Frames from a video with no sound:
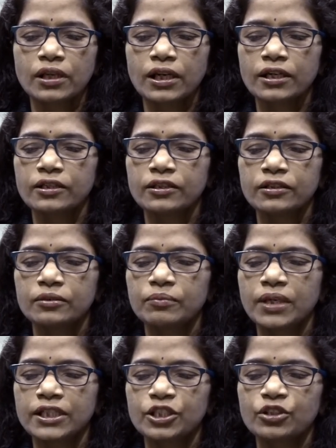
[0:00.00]
and
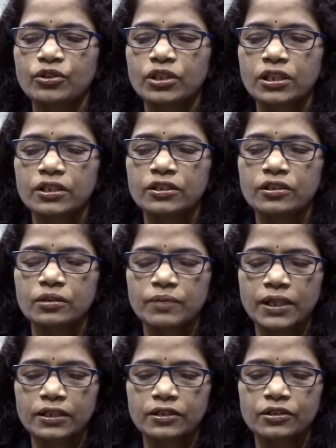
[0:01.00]
magico-religious
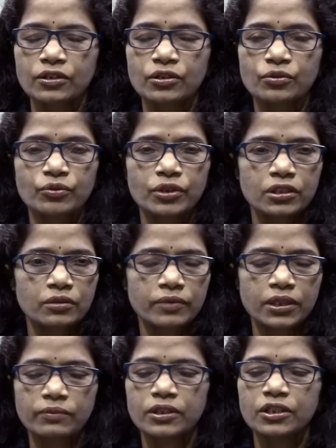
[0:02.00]
practices, which is
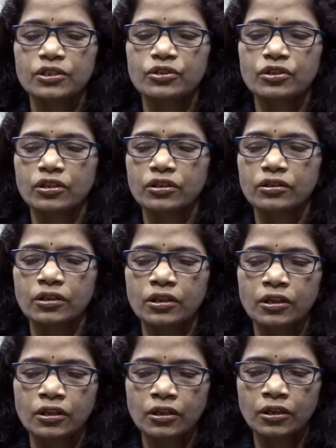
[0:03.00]
very strong
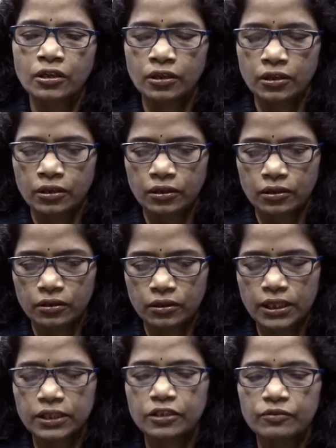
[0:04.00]

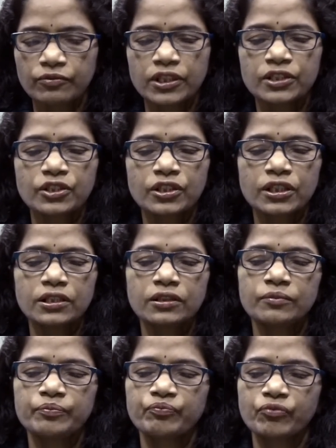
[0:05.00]
and influential
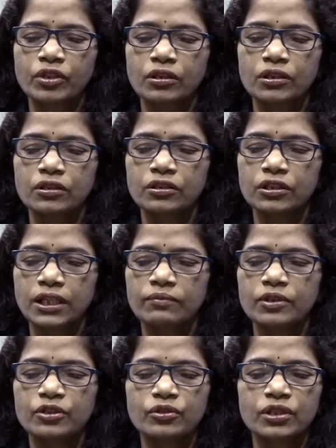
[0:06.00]
in the
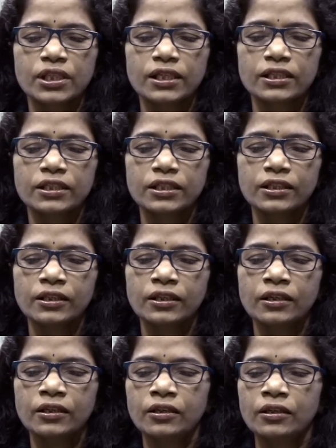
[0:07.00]
tribal society.
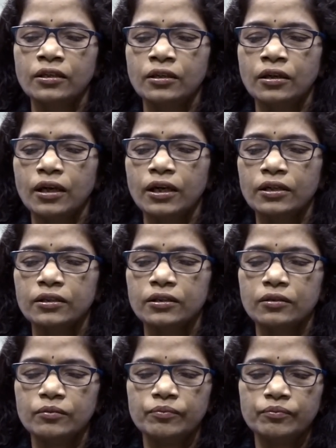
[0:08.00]

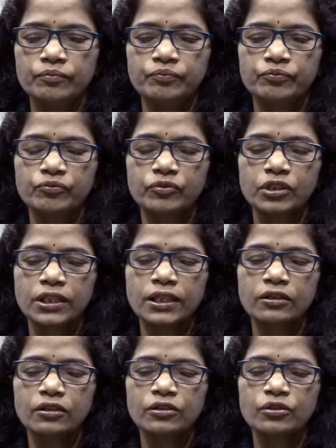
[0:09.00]
and they
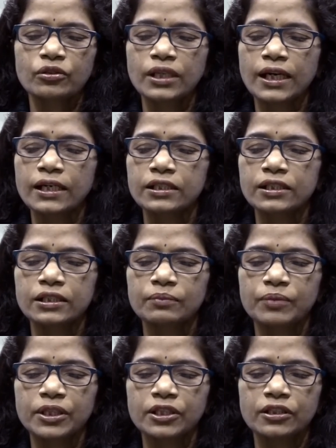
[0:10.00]
are also largely
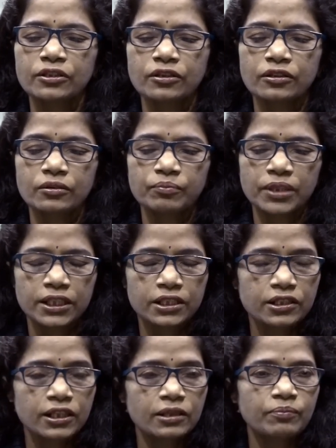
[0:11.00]
dependent on
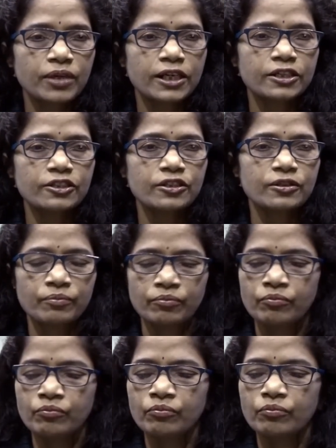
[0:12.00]
medicinal plants,
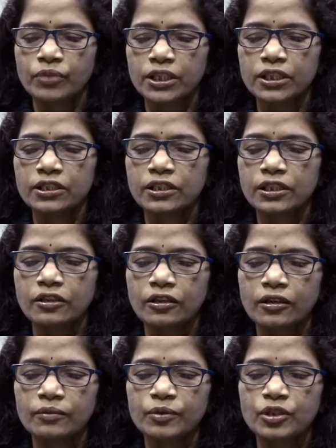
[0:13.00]
medicinal
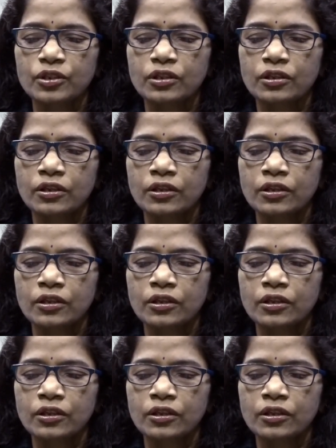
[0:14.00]
herbs,